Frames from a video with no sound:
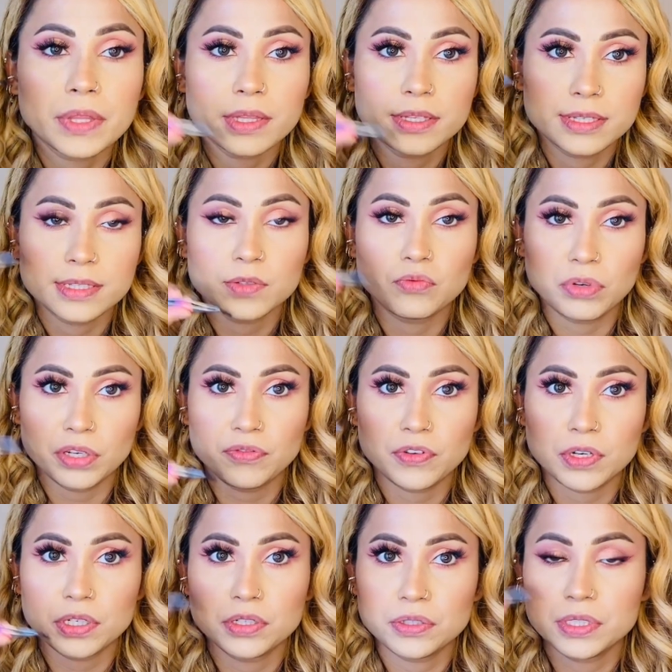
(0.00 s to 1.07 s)
Just wait for
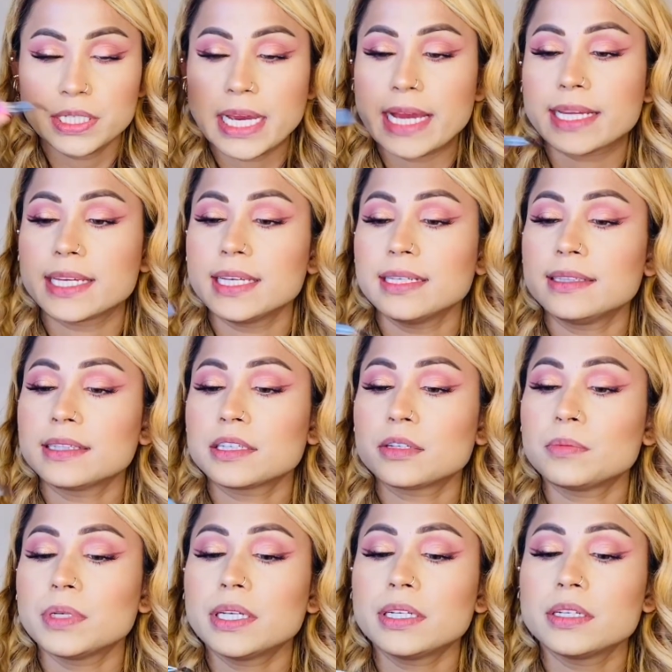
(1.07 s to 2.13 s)
it to tacky a little
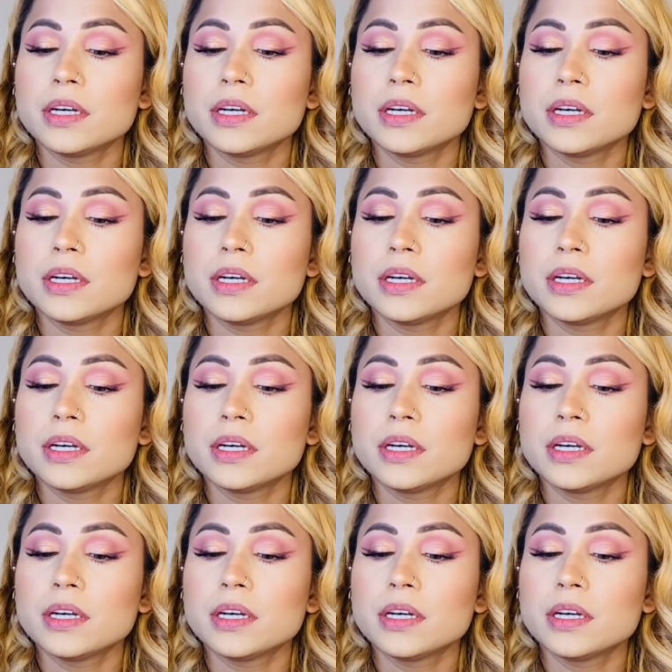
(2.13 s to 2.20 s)
bit.